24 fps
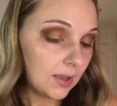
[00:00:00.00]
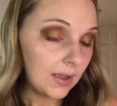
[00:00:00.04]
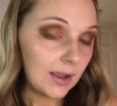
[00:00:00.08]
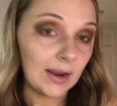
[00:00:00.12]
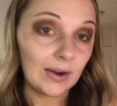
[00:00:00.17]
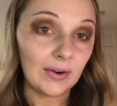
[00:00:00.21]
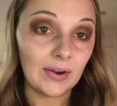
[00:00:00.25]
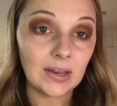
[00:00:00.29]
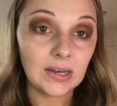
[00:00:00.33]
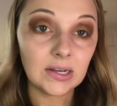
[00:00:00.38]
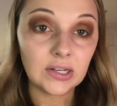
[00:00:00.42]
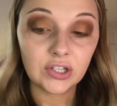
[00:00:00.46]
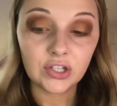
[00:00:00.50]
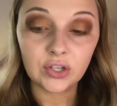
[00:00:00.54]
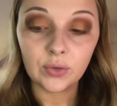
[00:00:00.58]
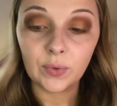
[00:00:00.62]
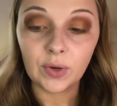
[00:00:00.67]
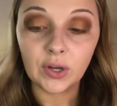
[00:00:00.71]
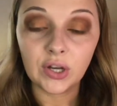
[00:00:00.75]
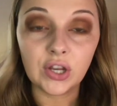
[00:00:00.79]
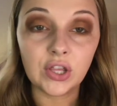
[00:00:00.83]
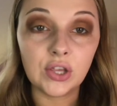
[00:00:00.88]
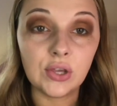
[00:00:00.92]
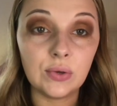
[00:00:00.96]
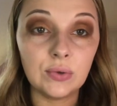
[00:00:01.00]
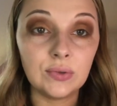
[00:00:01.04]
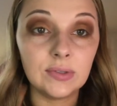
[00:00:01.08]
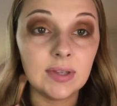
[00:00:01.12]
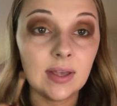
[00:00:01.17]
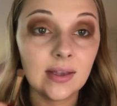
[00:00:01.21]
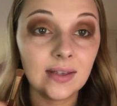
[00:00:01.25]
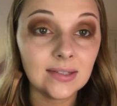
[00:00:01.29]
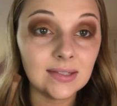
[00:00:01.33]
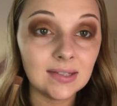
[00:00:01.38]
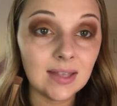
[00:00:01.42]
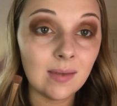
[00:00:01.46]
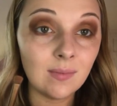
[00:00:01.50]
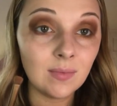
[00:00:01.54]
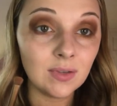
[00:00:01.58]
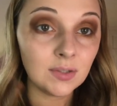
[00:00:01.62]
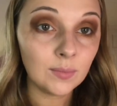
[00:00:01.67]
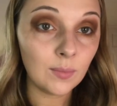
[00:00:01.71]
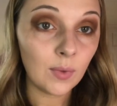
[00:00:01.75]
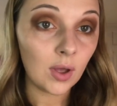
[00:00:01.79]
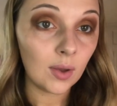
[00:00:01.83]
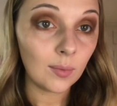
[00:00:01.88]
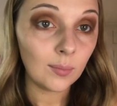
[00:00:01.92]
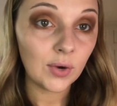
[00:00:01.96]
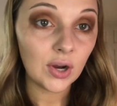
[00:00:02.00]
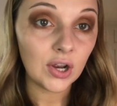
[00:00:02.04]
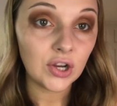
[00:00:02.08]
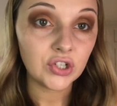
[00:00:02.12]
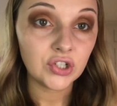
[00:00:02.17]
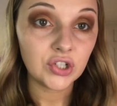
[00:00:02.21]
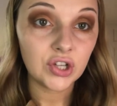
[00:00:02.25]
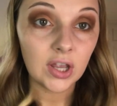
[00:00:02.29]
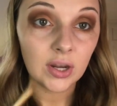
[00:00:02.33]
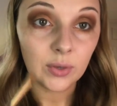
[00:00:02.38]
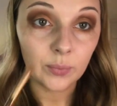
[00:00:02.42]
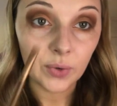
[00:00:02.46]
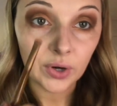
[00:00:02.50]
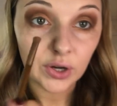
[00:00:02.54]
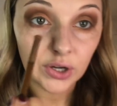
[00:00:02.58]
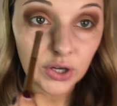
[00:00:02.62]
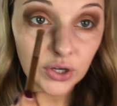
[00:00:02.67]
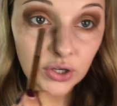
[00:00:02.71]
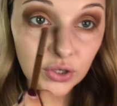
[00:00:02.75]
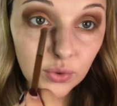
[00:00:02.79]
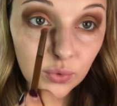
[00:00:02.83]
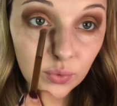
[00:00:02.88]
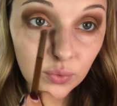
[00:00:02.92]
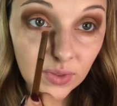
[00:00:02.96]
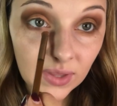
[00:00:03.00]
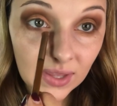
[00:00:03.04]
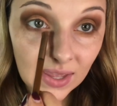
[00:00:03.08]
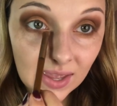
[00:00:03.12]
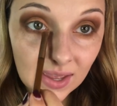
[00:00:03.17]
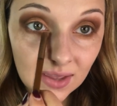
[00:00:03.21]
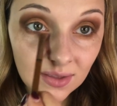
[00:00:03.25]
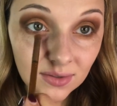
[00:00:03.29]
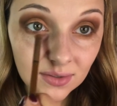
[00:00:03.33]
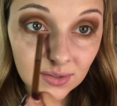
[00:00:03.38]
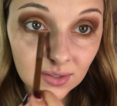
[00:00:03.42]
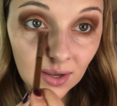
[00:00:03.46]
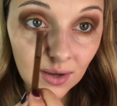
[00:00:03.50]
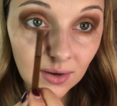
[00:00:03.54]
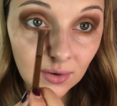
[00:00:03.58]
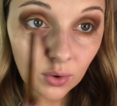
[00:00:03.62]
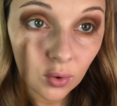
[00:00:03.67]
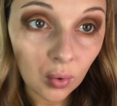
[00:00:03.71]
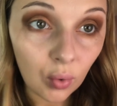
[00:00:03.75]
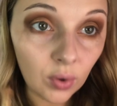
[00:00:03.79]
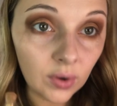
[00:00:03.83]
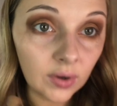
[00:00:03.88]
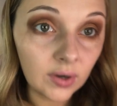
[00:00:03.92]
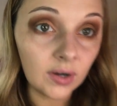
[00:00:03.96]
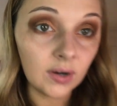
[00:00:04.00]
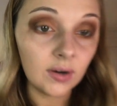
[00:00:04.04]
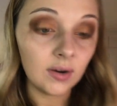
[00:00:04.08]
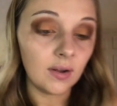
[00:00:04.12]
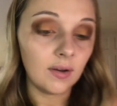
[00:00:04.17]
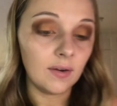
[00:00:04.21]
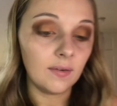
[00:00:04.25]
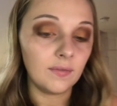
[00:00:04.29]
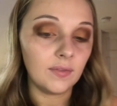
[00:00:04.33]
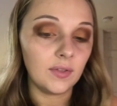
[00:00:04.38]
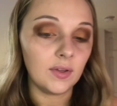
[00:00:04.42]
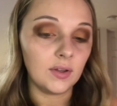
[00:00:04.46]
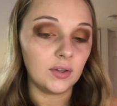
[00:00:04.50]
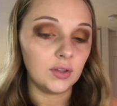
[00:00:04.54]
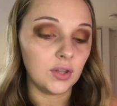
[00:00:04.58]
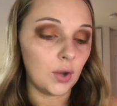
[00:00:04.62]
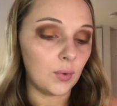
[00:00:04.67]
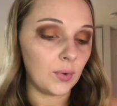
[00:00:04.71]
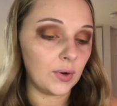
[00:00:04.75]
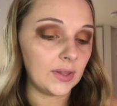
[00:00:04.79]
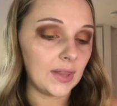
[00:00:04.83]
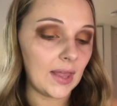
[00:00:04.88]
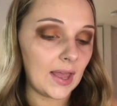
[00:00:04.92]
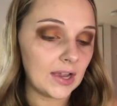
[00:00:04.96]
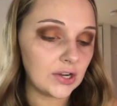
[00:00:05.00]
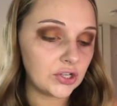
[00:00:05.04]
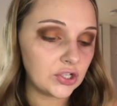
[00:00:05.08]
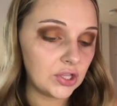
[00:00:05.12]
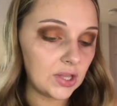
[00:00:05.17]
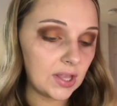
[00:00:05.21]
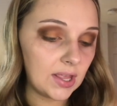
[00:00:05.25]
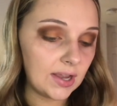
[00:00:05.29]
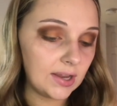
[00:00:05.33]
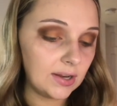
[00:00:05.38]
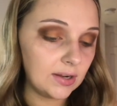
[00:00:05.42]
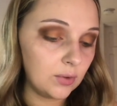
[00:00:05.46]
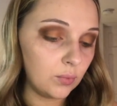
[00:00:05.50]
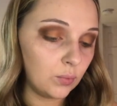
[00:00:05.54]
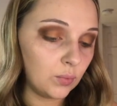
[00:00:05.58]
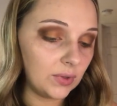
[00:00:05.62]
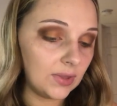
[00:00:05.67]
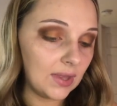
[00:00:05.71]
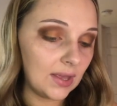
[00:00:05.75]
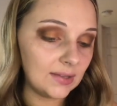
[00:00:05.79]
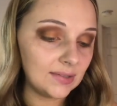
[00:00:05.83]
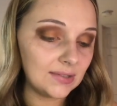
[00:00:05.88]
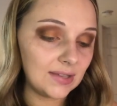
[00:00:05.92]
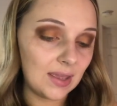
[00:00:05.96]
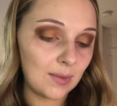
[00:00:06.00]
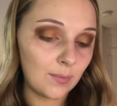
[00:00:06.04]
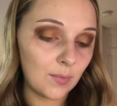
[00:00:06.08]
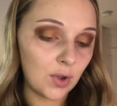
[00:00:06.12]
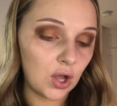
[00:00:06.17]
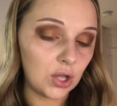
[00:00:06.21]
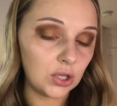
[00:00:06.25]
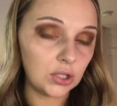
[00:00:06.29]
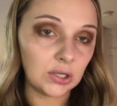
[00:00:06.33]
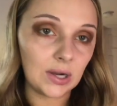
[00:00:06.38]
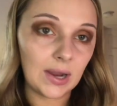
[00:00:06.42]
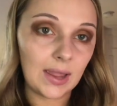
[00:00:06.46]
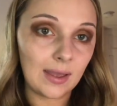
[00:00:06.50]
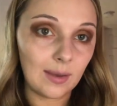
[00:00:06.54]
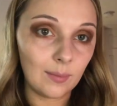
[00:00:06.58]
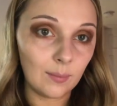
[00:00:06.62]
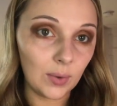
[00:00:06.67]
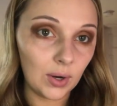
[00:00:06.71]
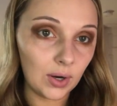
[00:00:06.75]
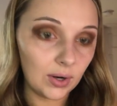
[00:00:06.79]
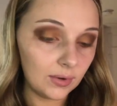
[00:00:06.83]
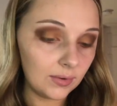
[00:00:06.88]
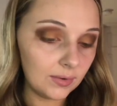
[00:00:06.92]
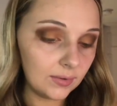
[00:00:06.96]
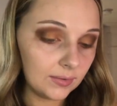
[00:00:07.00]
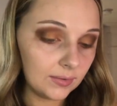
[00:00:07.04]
Alright, so we're gonna use that same small brush and we're gonna do the inside corner of the lower lash line with that same color Amber.